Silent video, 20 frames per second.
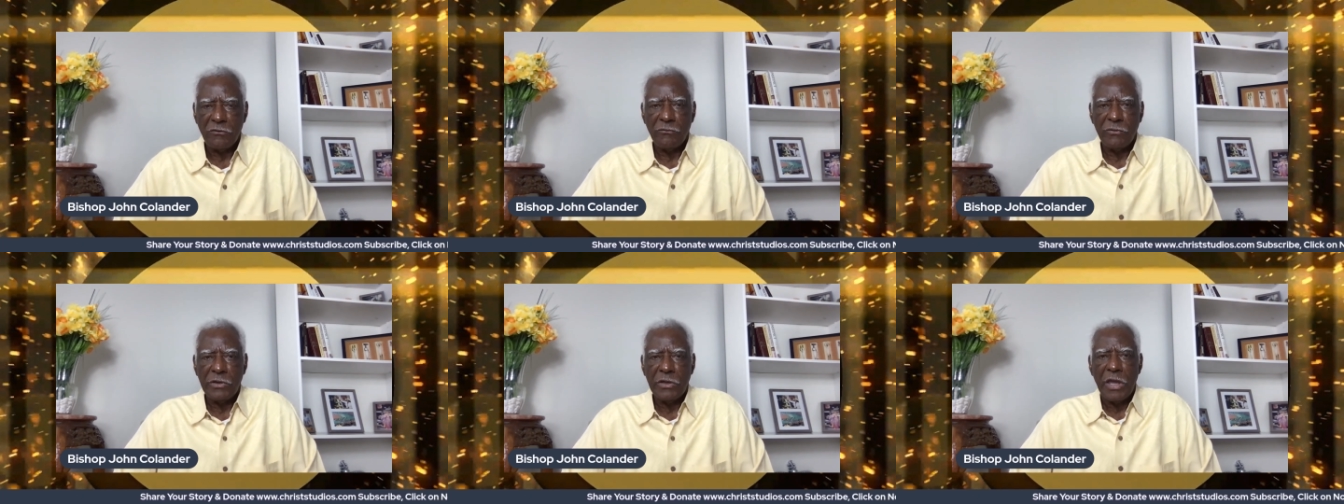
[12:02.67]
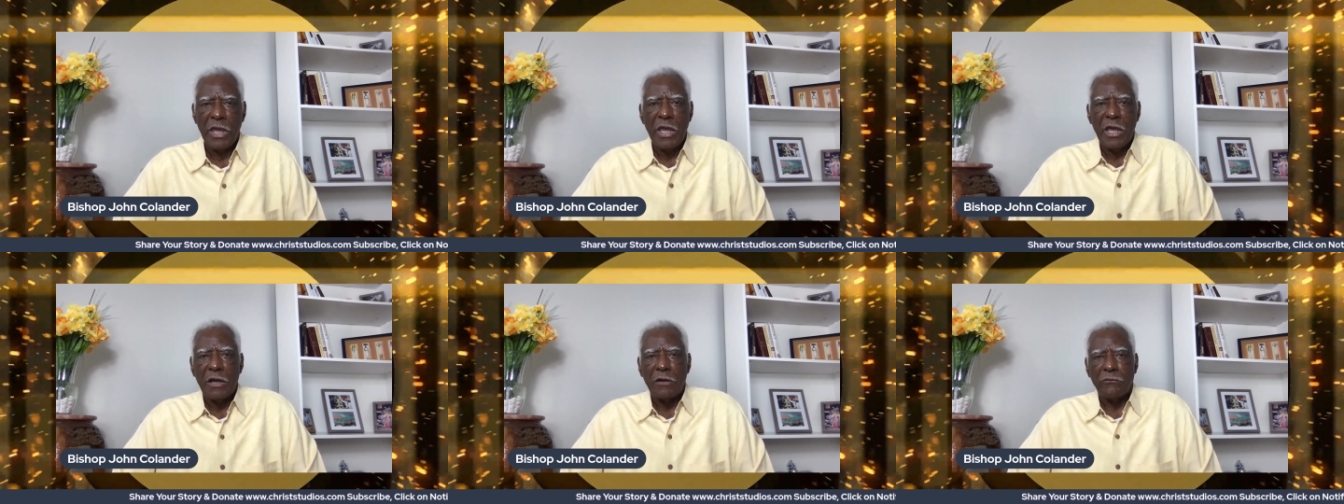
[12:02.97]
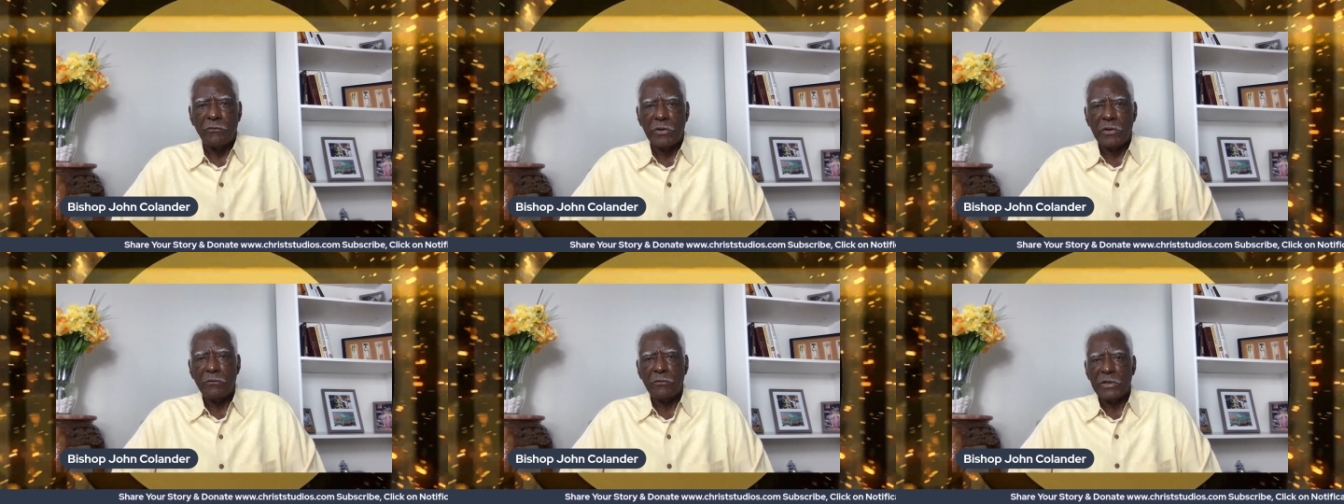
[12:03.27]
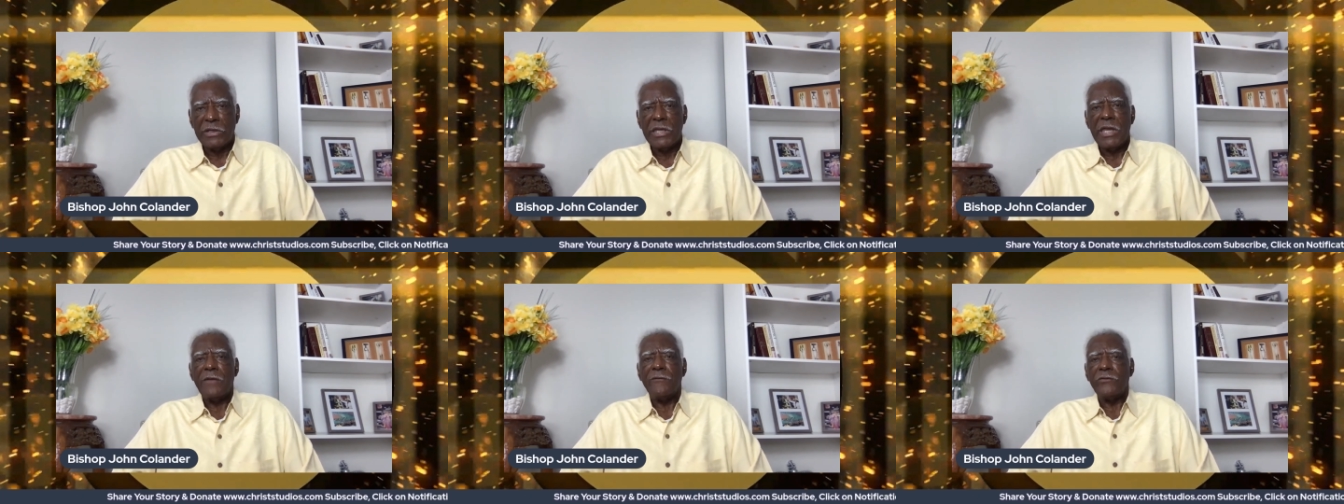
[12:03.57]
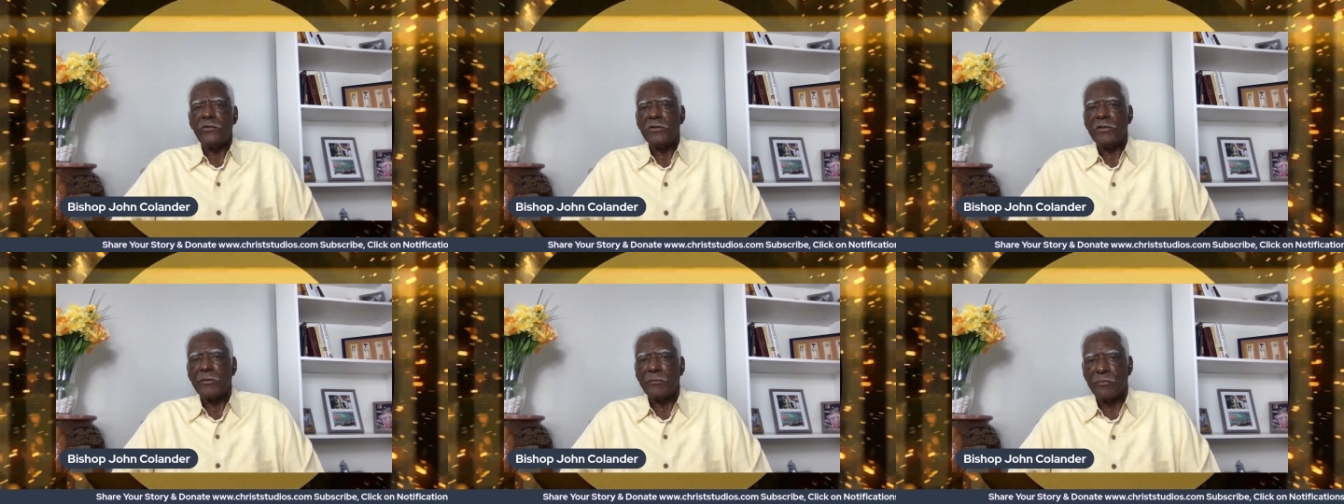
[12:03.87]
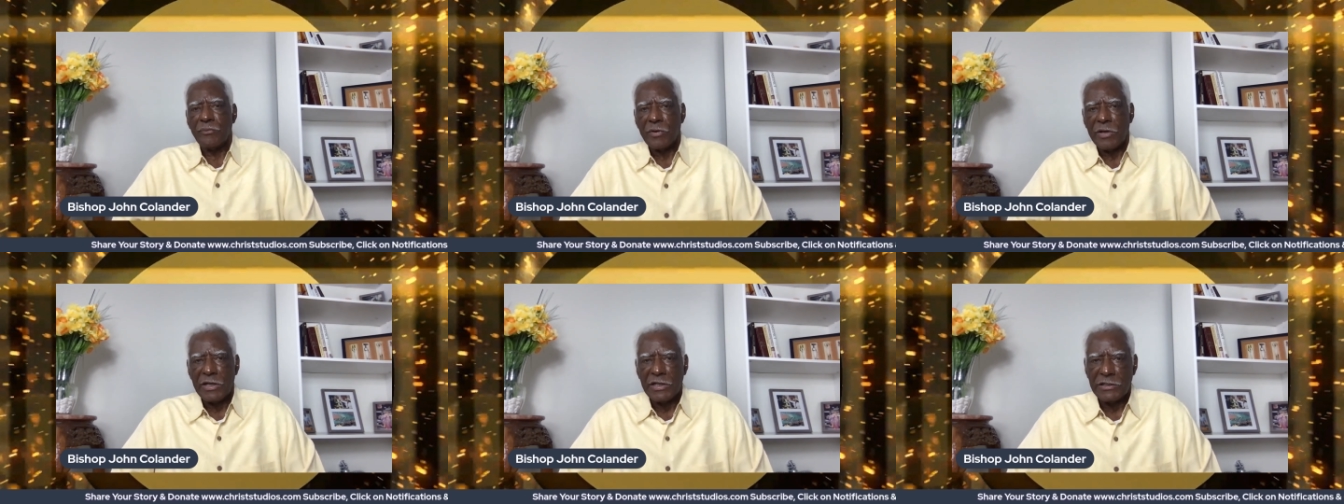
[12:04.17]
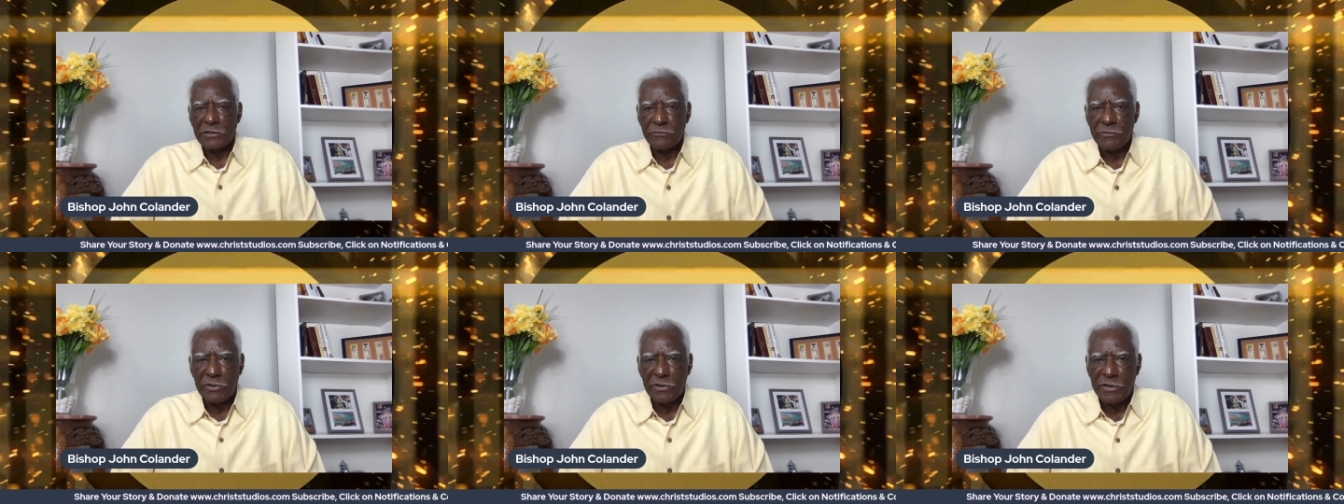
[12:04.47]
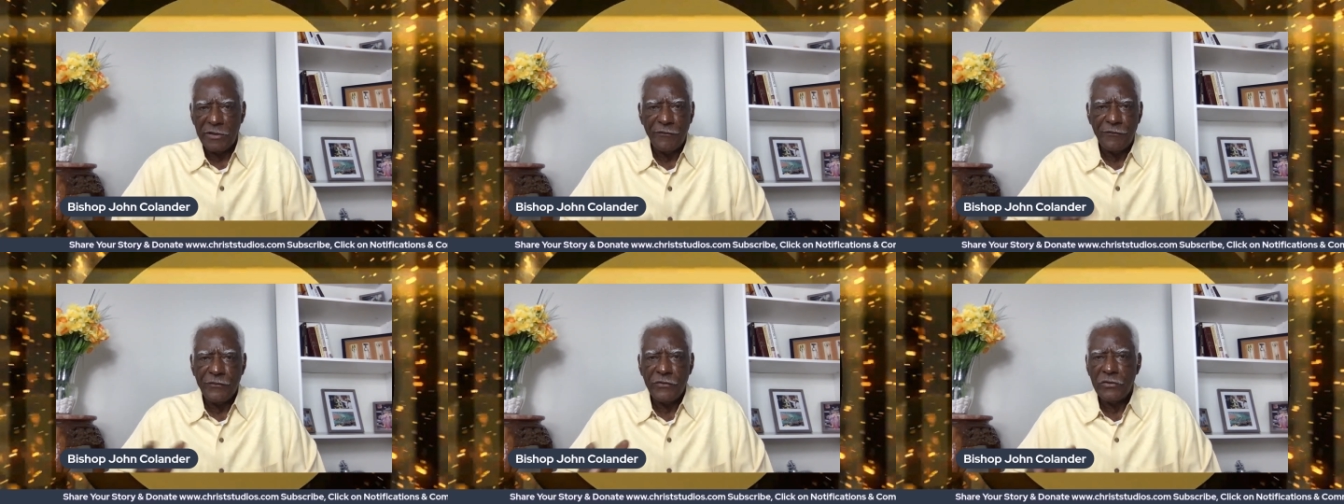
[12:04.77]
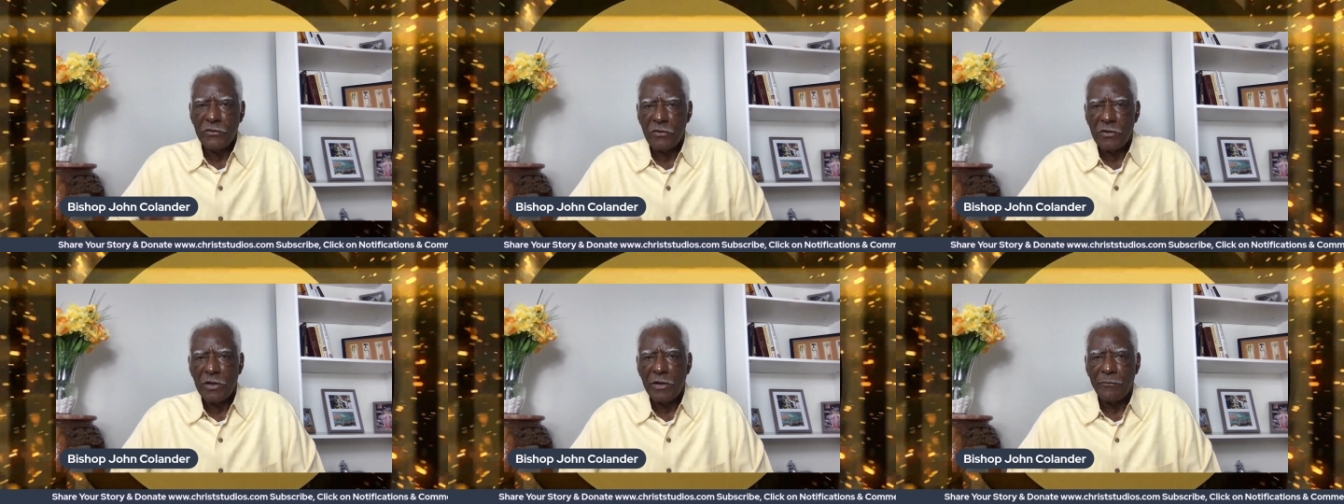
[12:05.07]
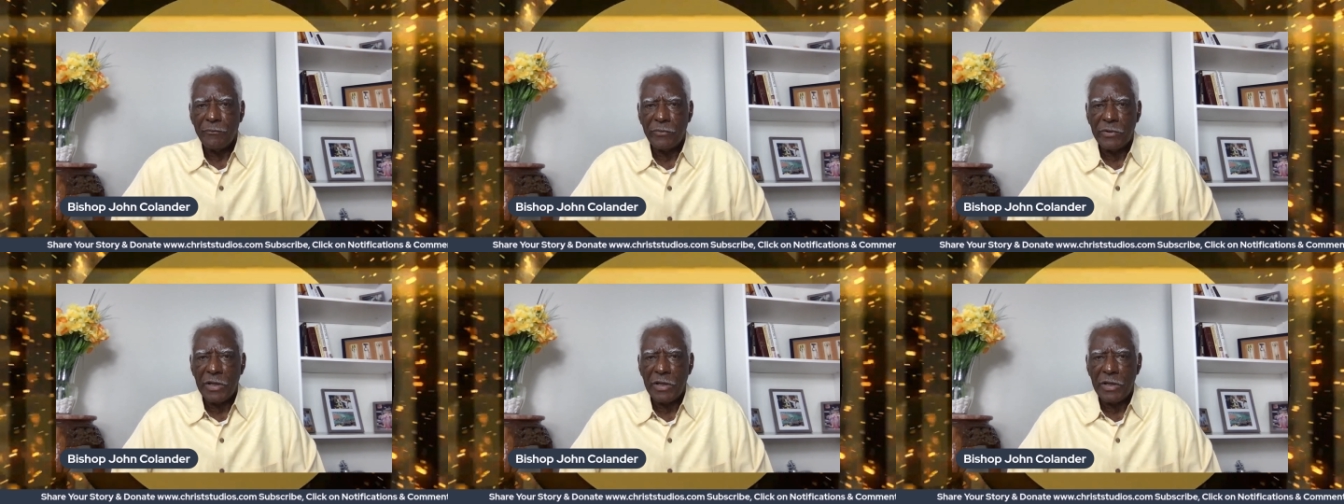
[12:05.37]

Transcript: We, we, we give you the praise. We lift you up.